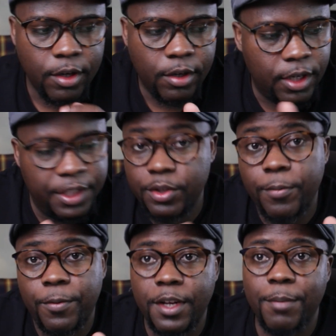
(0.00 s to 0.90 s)
Okay, it's not
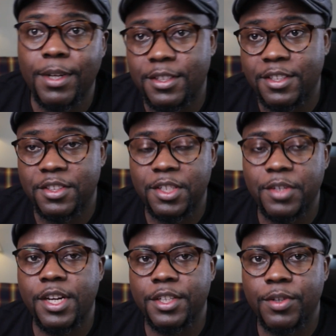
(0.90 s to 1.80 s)
funny, but it is
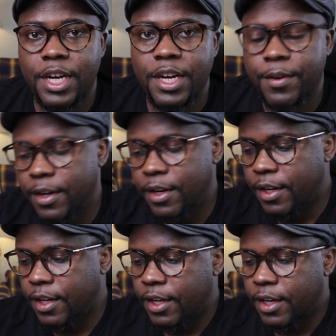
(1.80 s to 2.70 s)
serious, right?
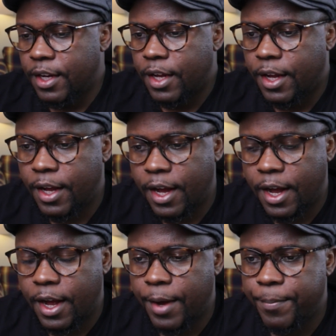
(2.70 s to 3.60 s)

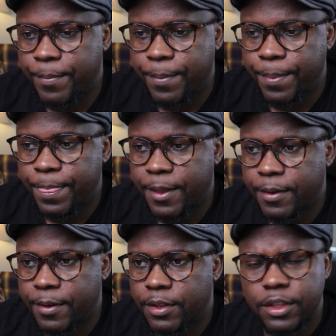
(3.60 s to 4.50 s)
Um,
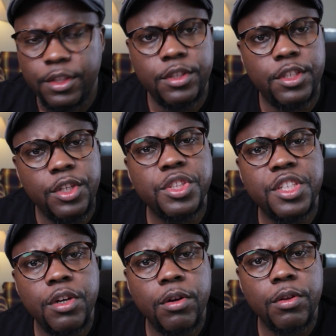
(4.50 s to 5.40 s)
did you see
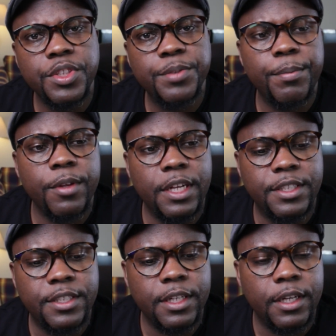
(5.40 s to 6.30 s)
all those people
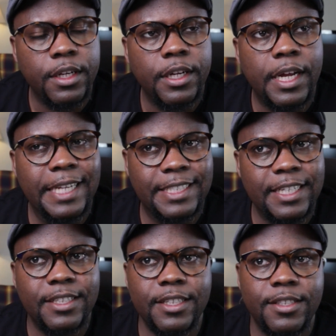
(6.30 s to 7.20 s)
that
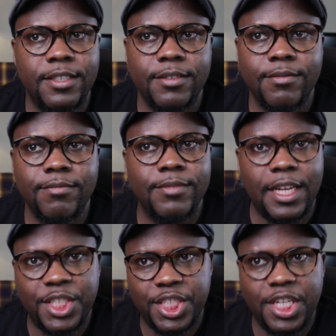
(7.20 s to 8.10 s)
attended the
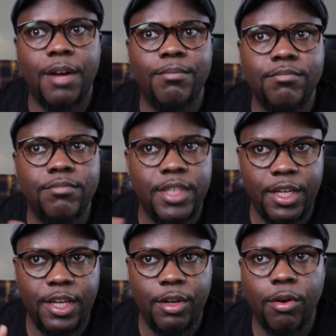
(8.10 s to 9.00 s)
sham
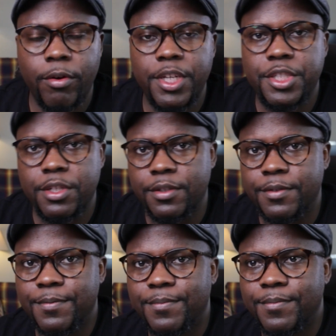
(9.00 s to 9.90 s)
inauguration
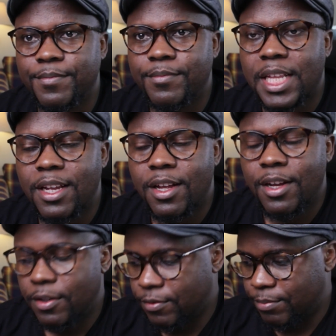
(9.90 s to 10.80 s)

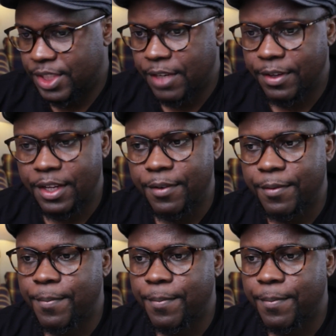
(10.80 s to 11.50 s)
of Museveni?